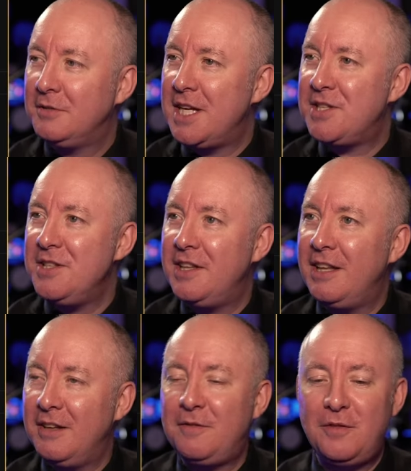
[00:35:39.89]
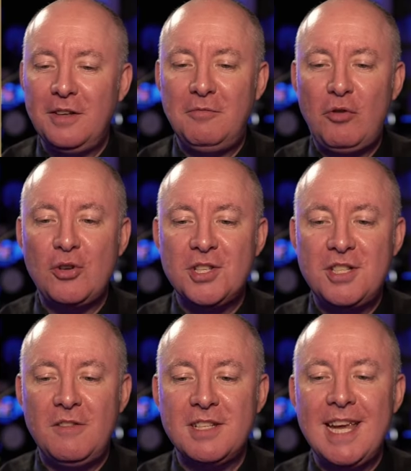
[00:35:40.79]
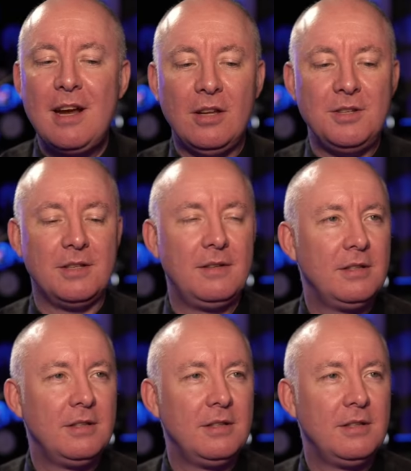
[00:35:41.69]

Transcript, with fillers: There's Rochester is England.